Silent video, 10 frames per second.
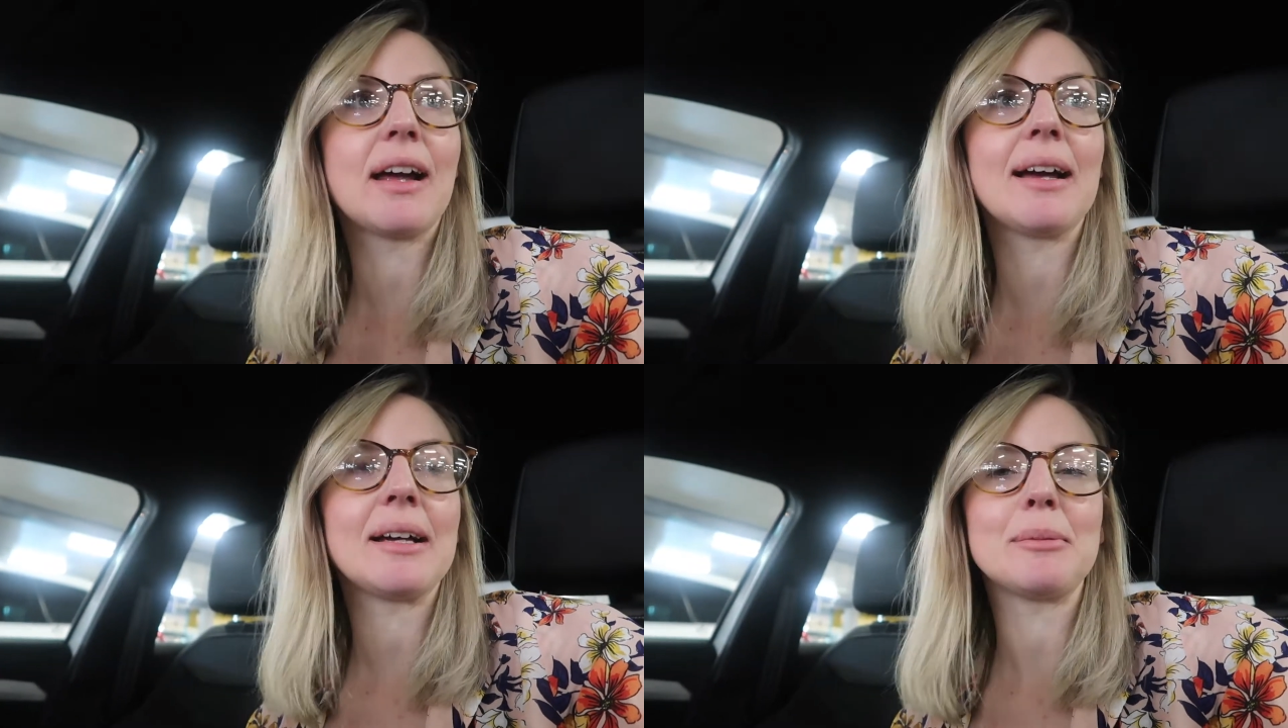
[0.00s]

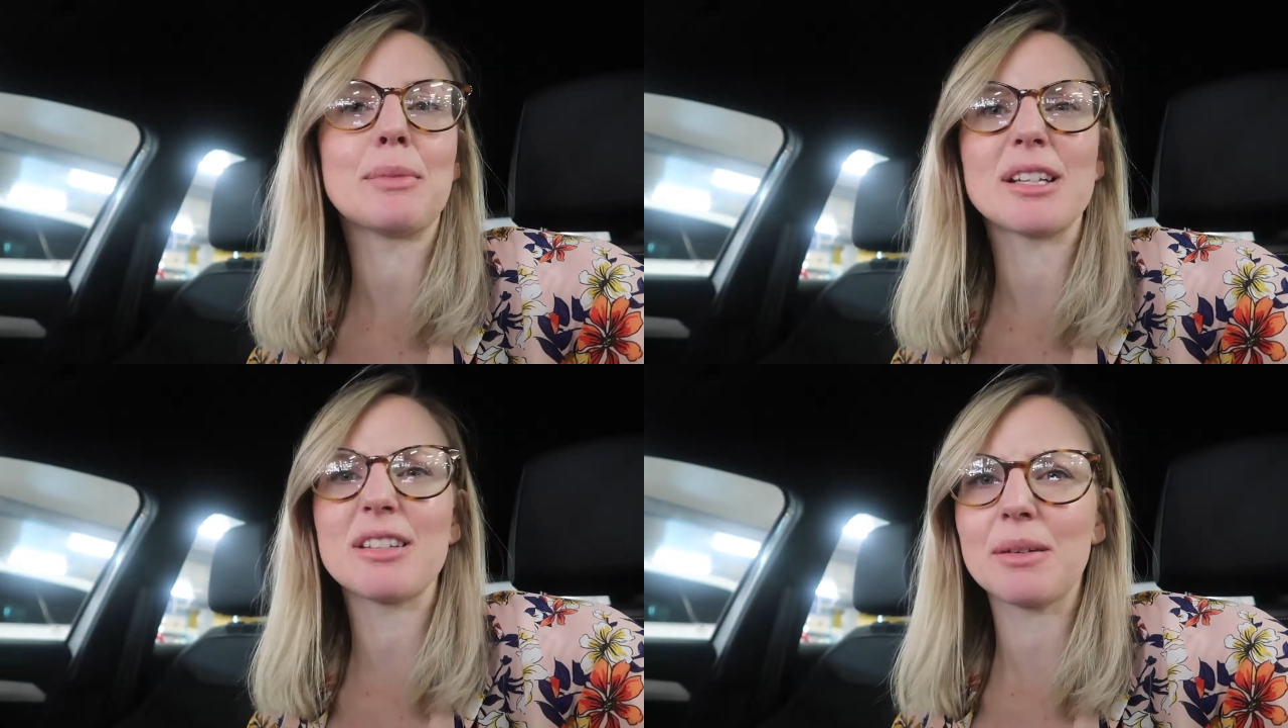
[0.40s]

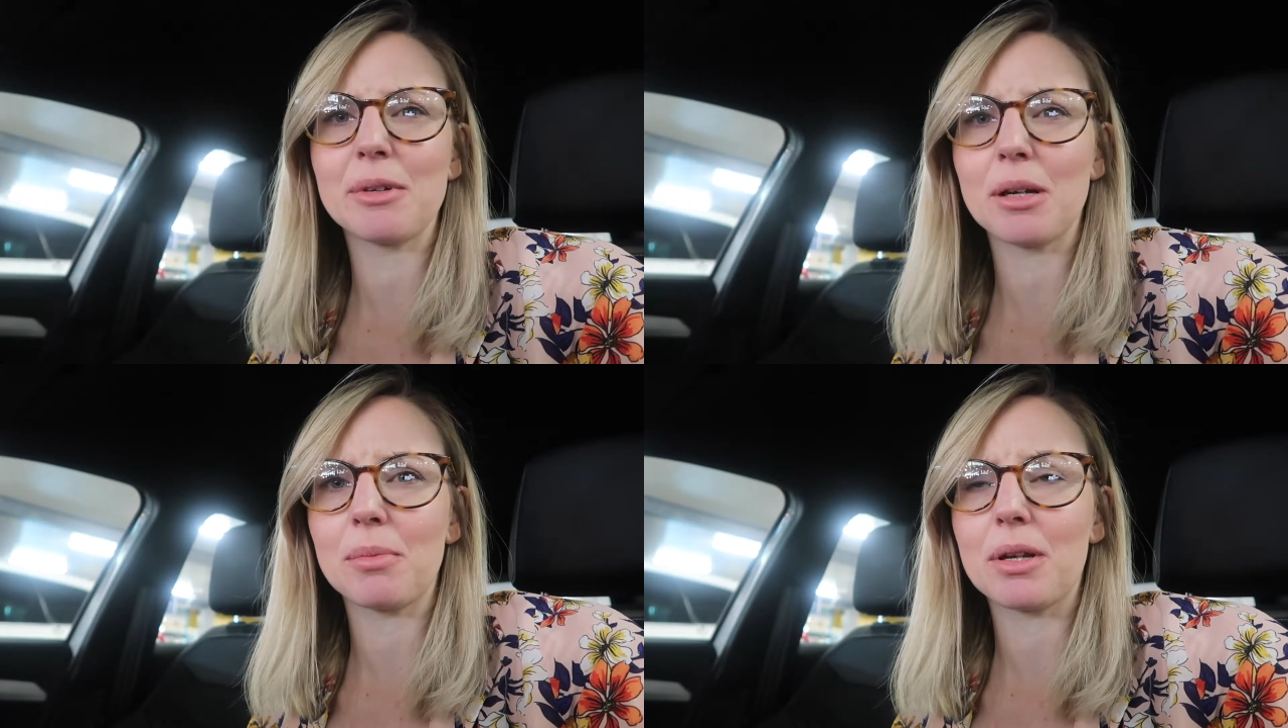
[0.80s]
I don't think
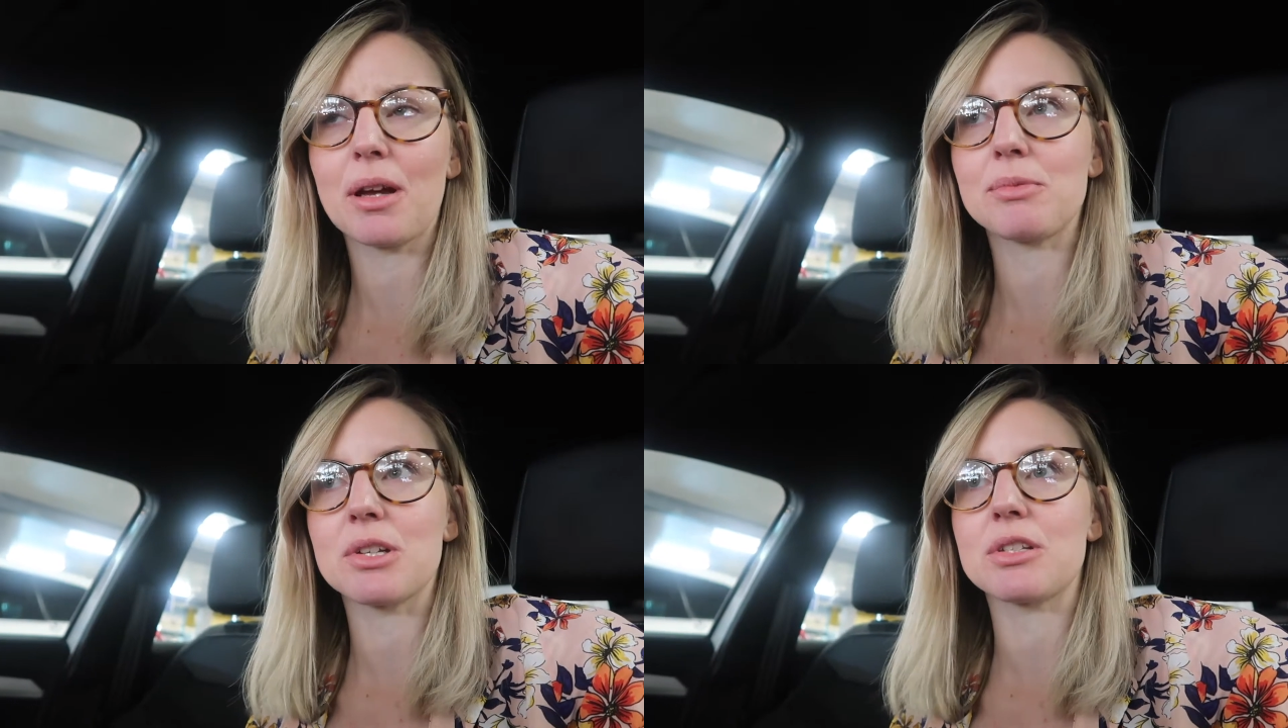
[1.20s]
we're going to put it
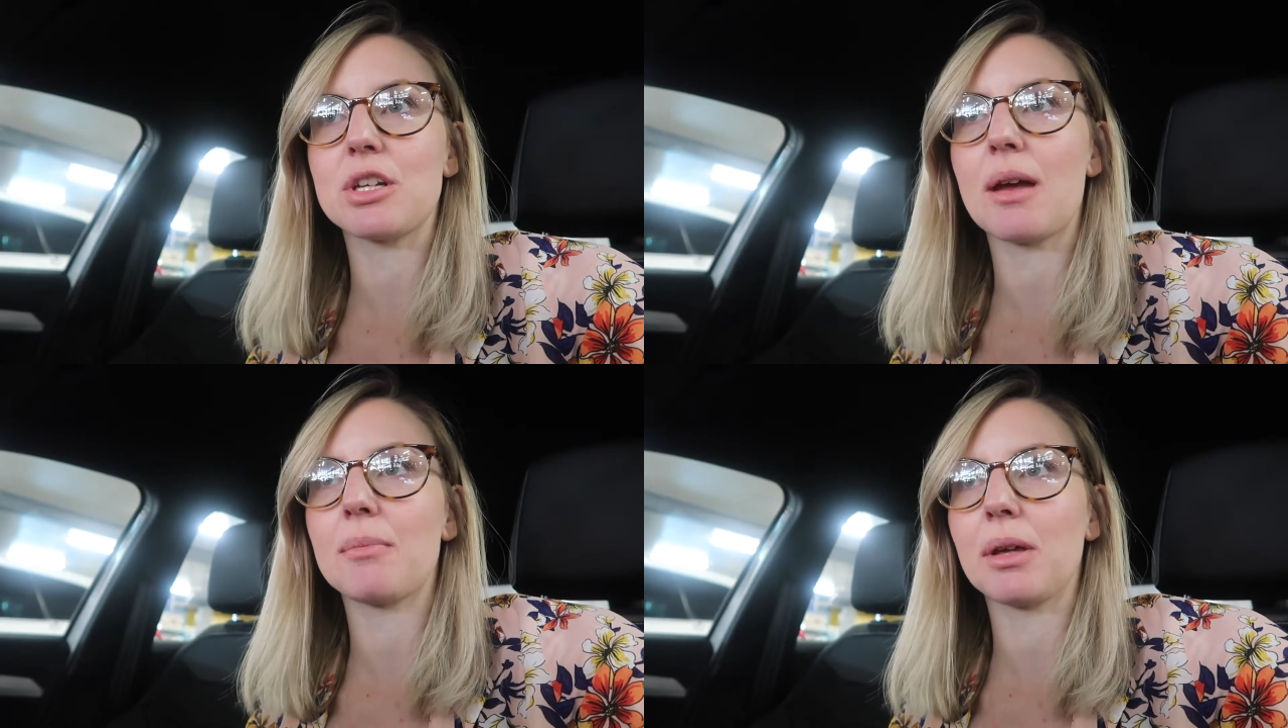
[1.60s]
up just
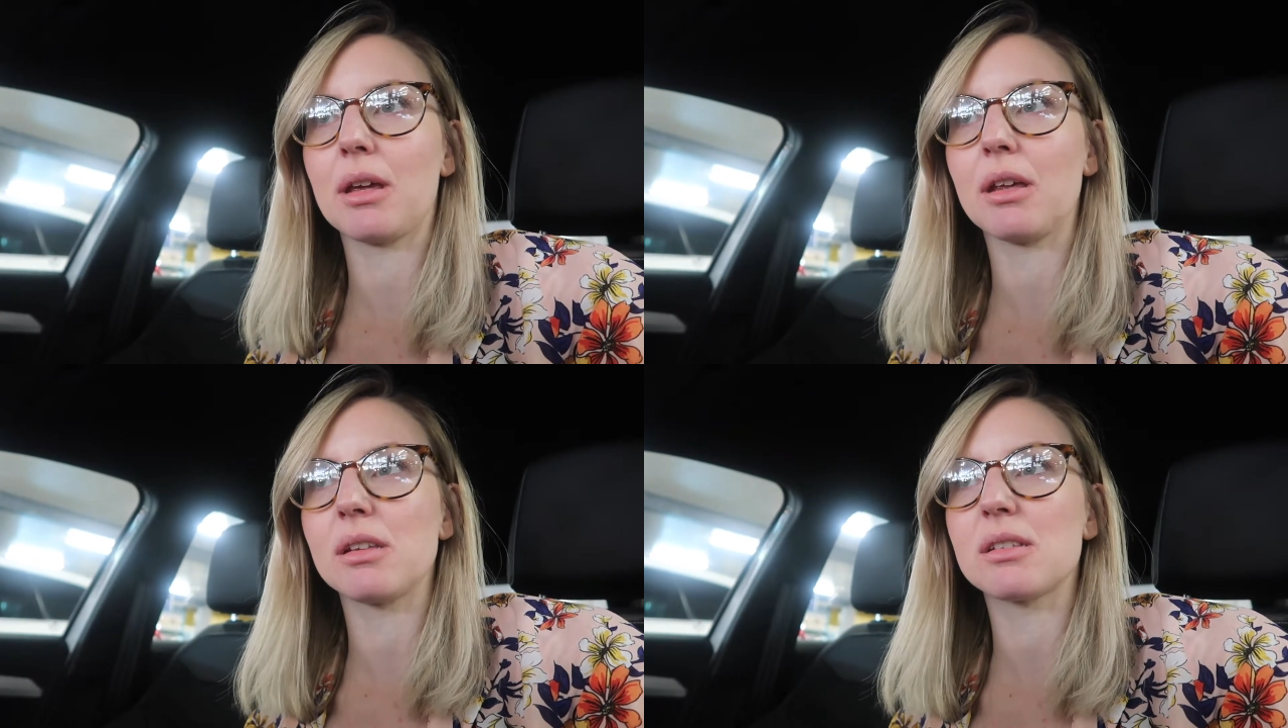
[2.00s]
yet
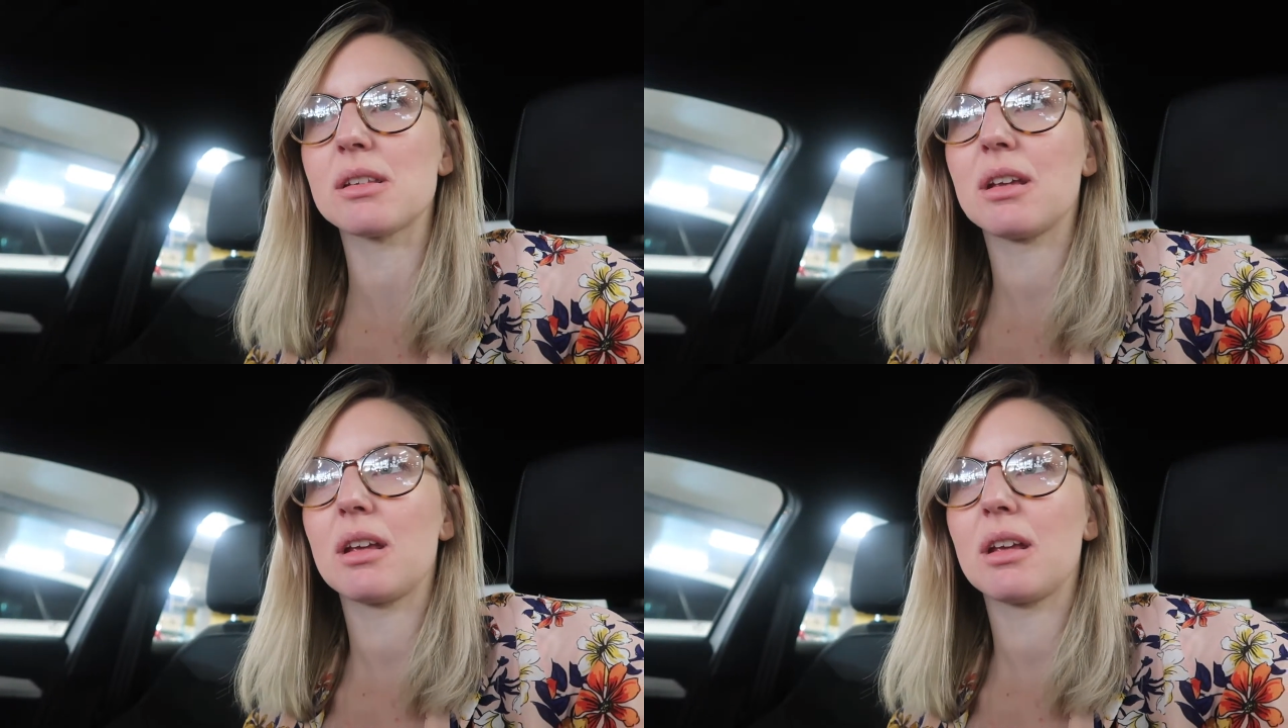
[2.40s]
because